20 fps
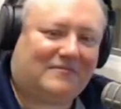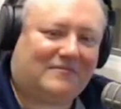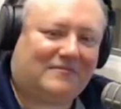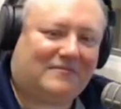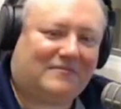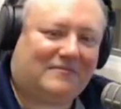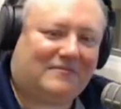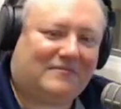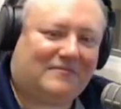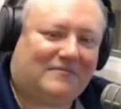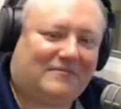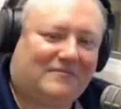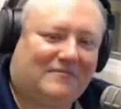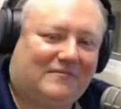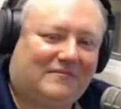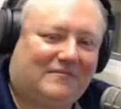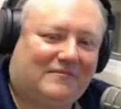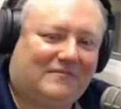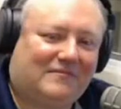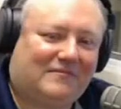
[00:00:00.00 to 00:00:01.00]

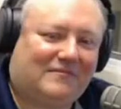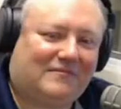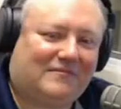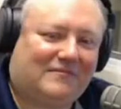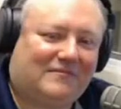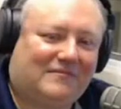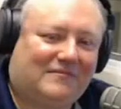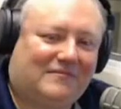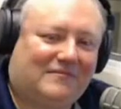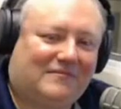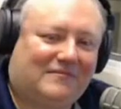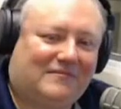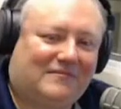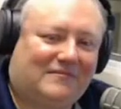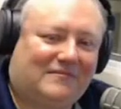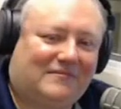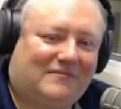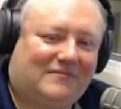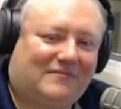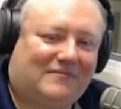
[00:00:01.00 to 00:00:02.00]

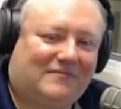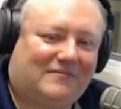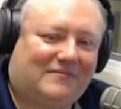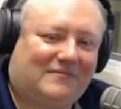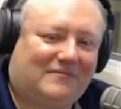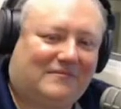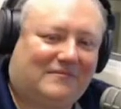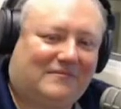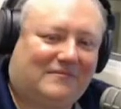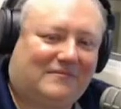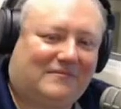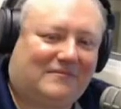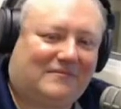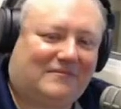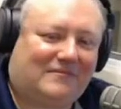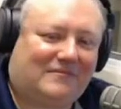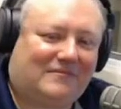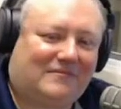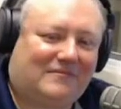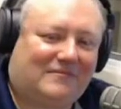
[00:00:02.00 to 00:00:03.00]

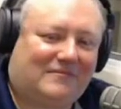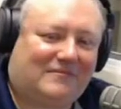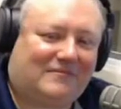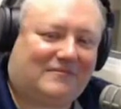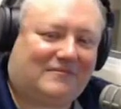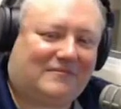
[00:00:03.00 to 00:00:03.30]
This person isn't speaking.